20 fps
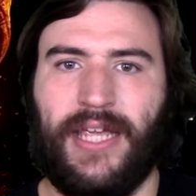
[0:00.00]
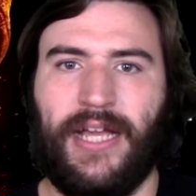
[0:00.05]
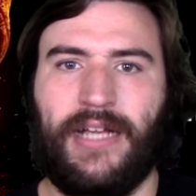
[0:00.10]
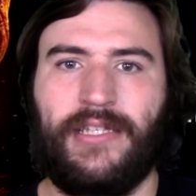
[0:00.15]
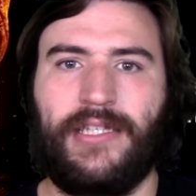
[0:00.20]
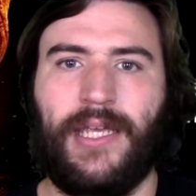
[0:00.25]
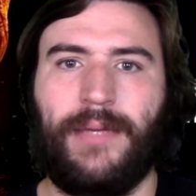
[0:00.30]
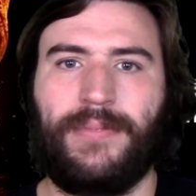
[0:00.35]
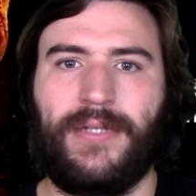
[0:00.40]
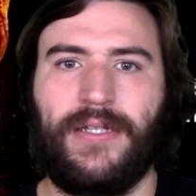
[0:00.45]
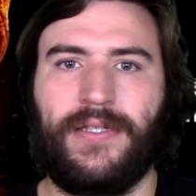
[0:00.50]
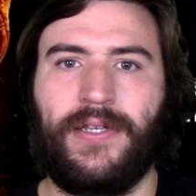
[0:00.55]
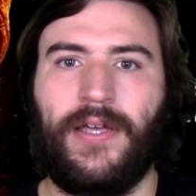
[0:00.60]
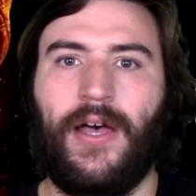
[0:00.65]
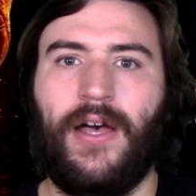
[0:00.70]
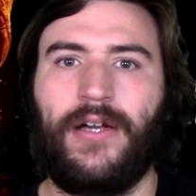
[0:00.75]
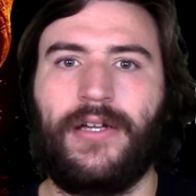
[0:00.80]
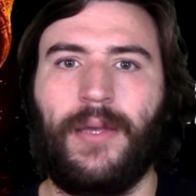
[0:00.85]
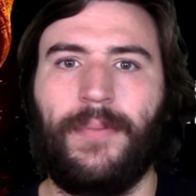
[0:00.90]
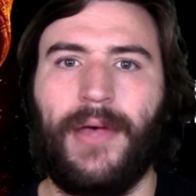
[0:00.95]
except to
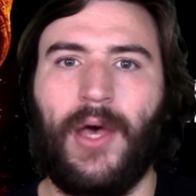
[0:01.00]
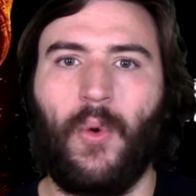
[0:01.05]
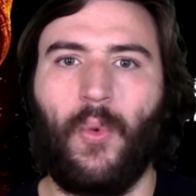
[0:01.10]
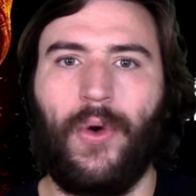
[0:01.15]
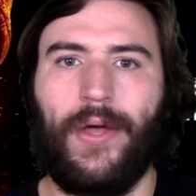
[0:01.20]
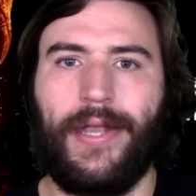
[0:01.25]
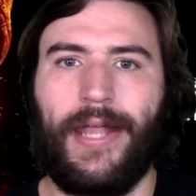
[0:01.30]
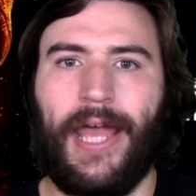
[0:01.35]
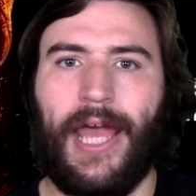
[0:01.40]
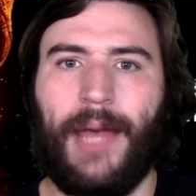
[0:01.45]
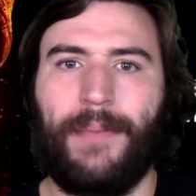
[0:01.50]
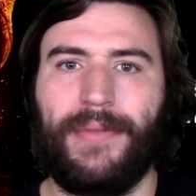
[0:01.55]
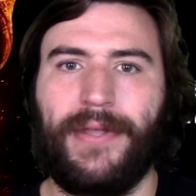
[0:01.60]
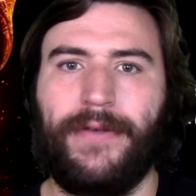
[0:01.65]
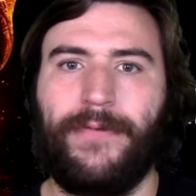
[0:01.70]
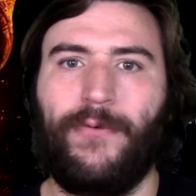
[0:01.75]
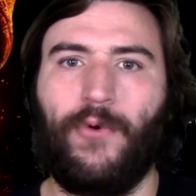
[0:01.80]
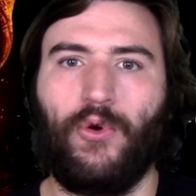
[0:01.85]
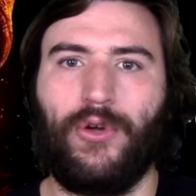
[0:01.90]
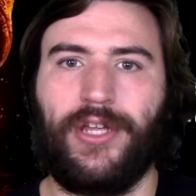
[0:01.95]
talk about what happened
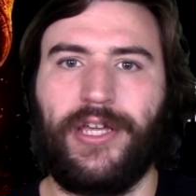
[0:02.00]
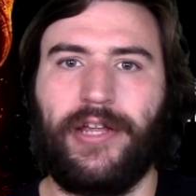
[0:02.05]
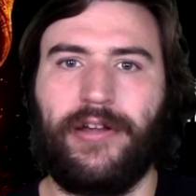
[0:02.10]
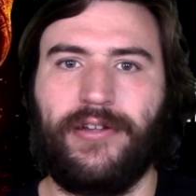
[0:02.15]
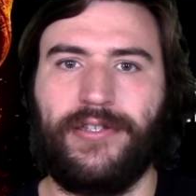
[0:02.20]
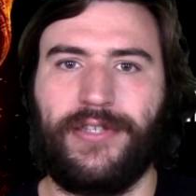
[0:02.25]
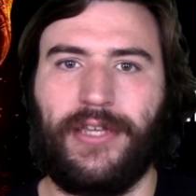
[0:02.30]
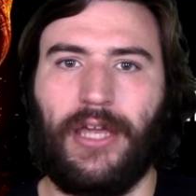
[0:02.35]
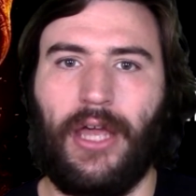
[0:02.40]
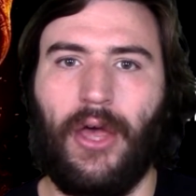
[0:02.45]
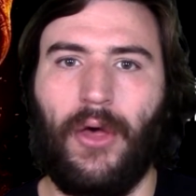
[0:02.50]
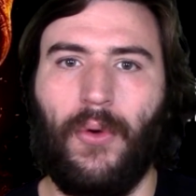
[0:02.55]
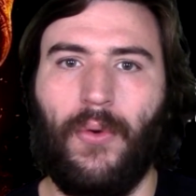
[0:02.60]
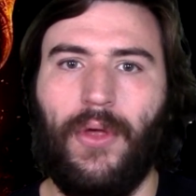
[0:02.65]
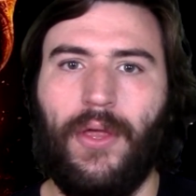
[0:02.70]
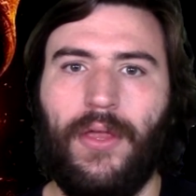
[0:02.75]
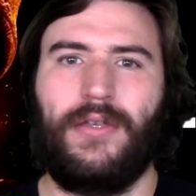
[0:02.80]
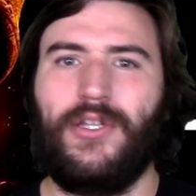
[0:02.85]
40 years ago.